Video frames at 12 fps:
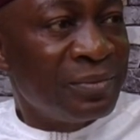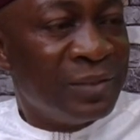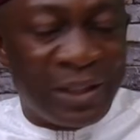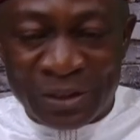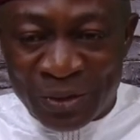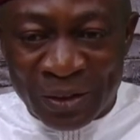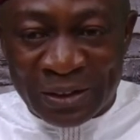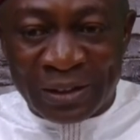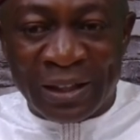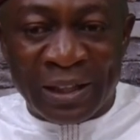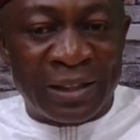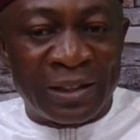It's not
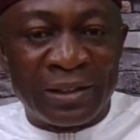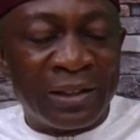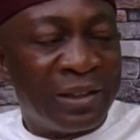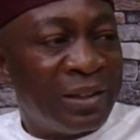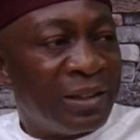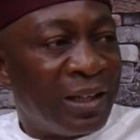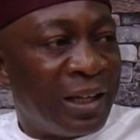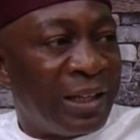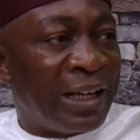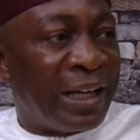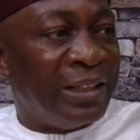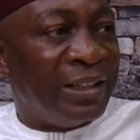in
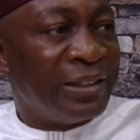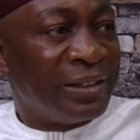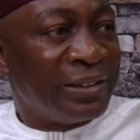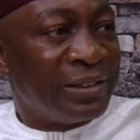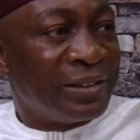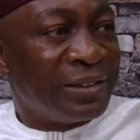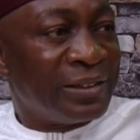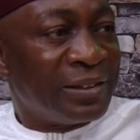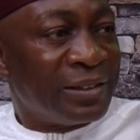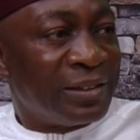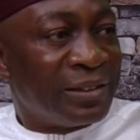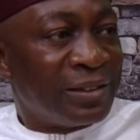Edaile.
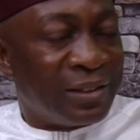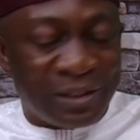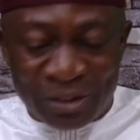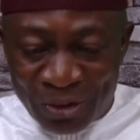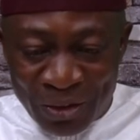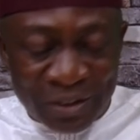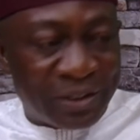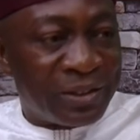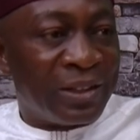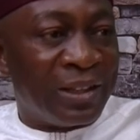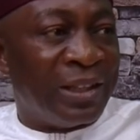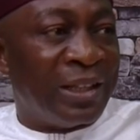It's not
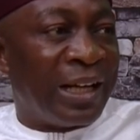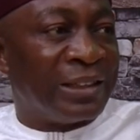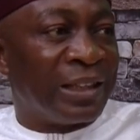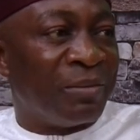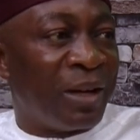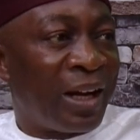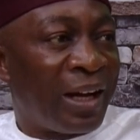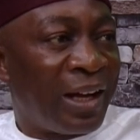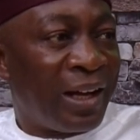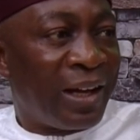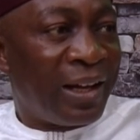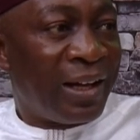in Aisegba.
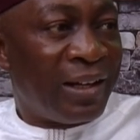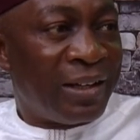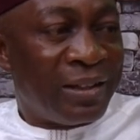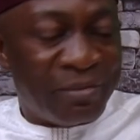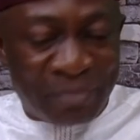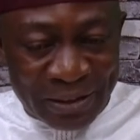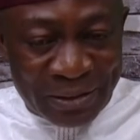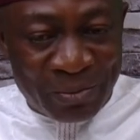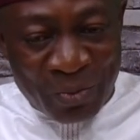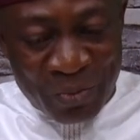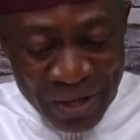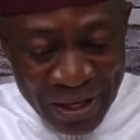But
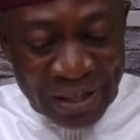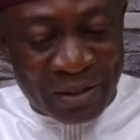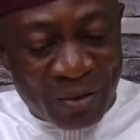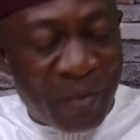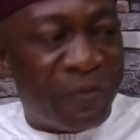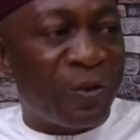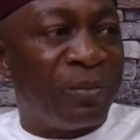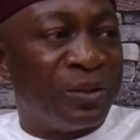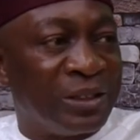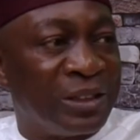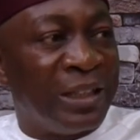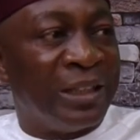we come from
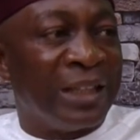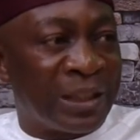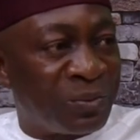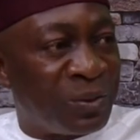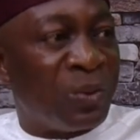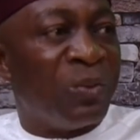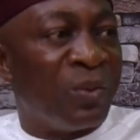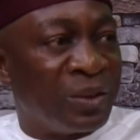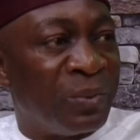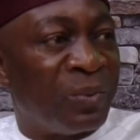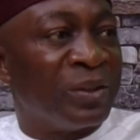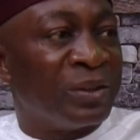these areas. We know what
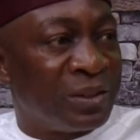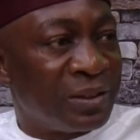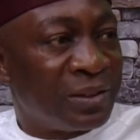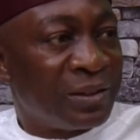they want.